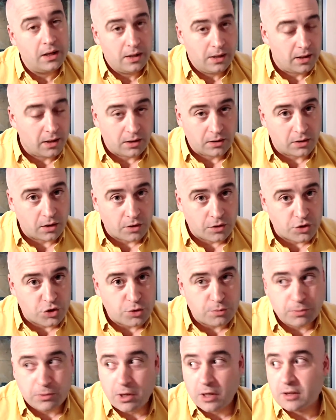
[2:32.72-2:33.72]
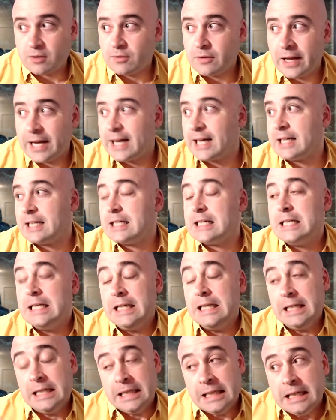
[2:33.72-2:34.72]
a large plot of land.
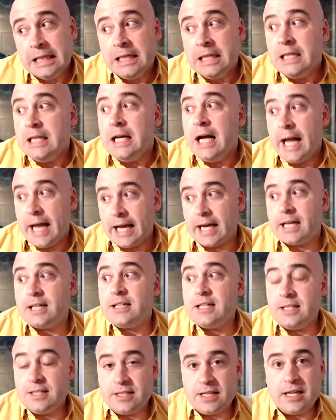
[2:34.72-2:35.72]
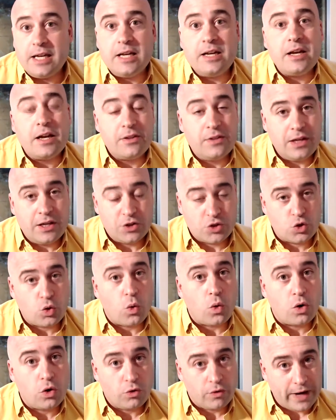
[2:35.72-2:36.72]
And indeed, the
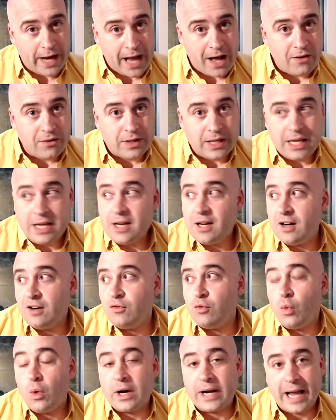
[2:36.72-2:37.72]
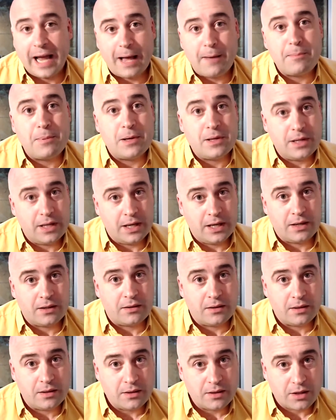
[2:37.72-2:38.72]
historical reality of what happened in
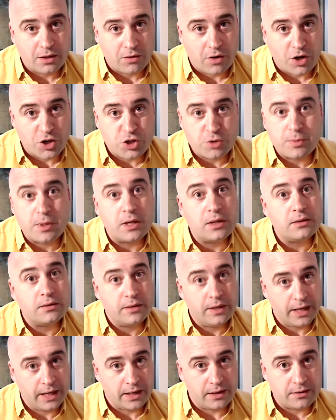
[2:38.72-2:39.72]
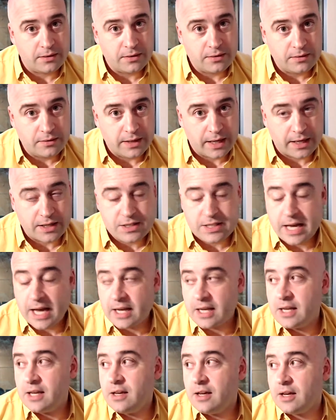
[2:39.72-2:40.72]
Hiroshima and
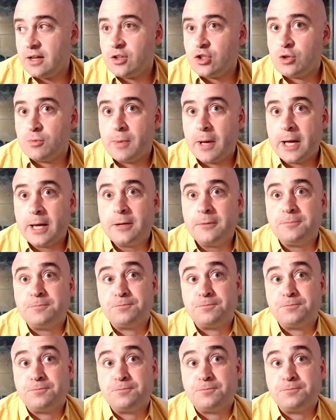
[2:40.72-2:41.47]
Nagasaki in Japan.